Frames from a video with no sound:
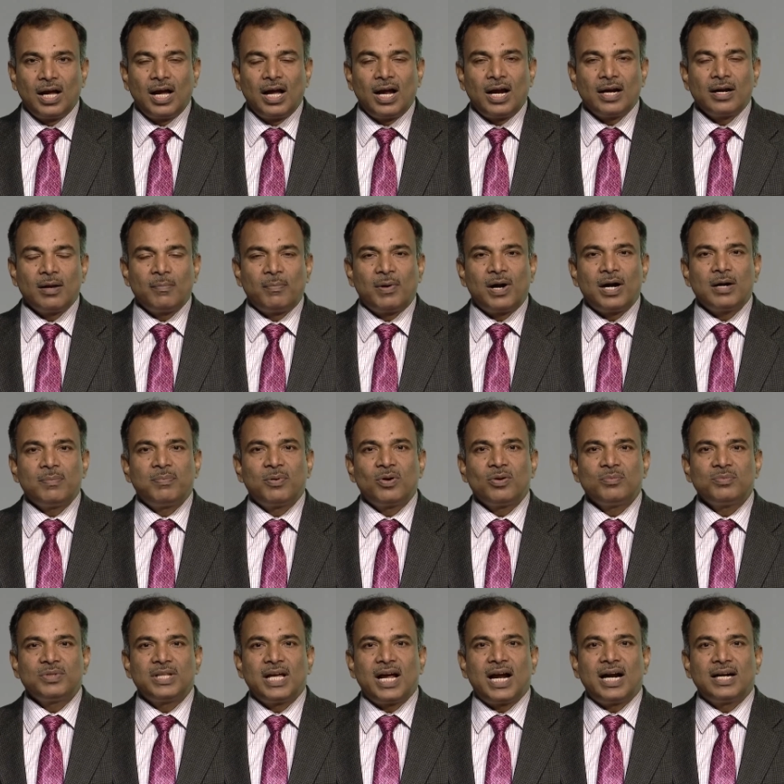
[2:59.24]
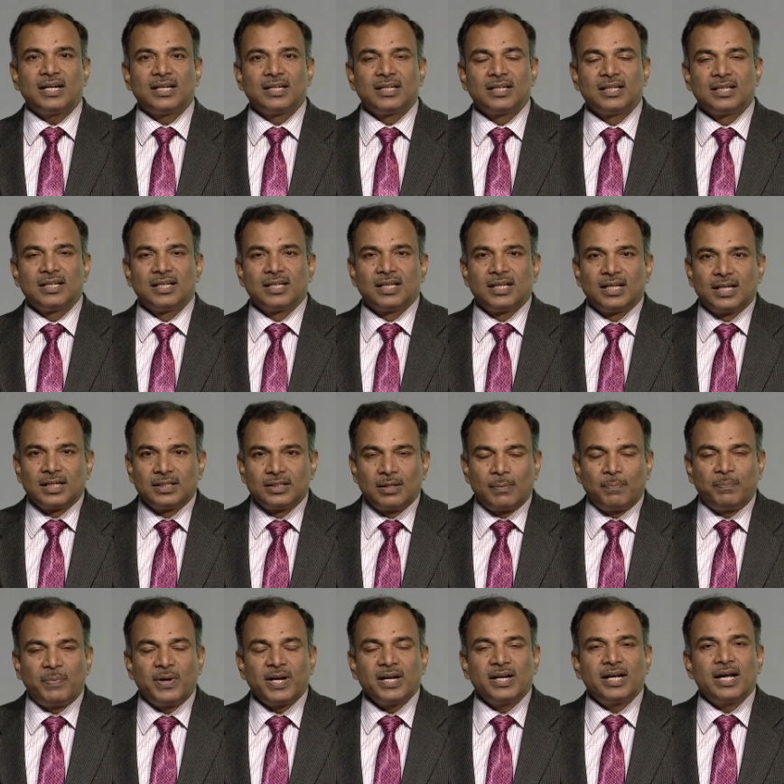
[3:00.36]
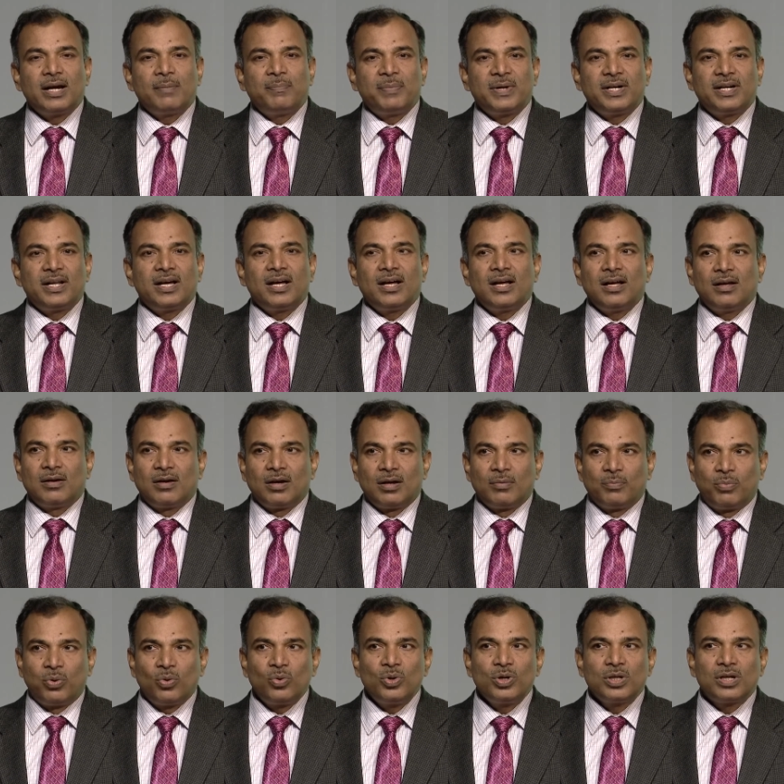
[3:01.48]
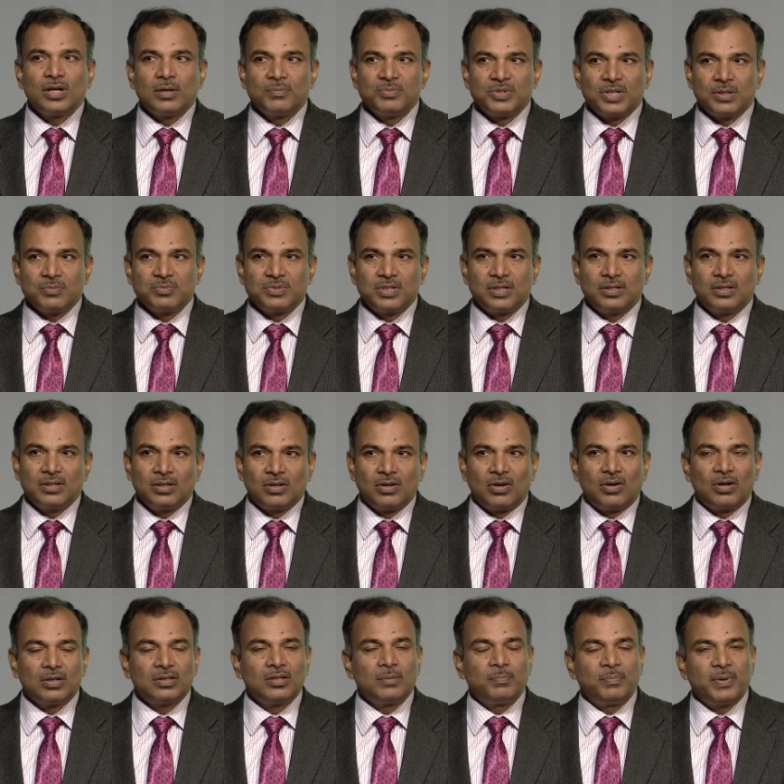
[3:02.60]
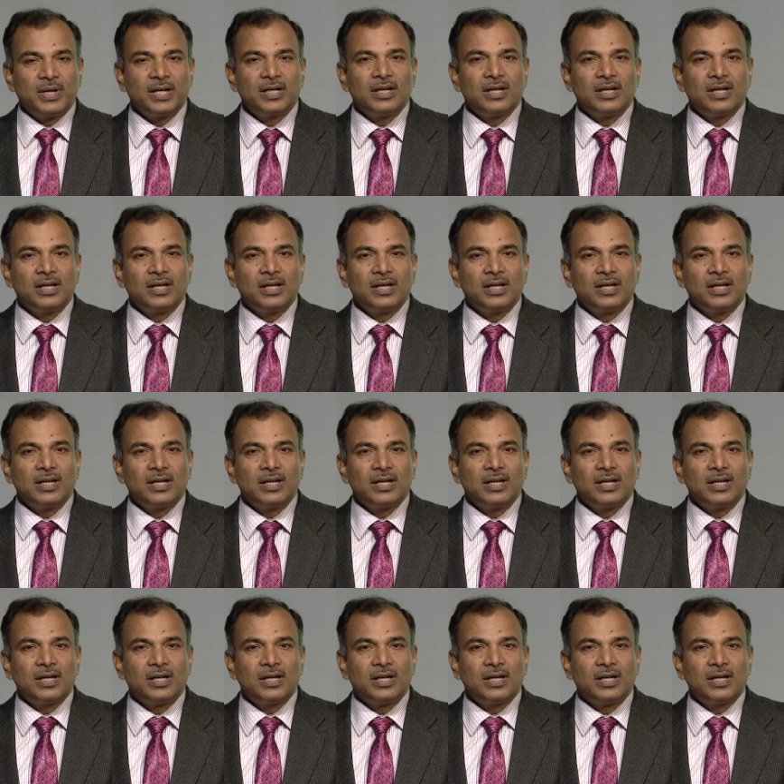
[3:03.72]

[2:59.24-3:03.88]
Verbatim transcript: And apart from that, the per capita food consumption or the per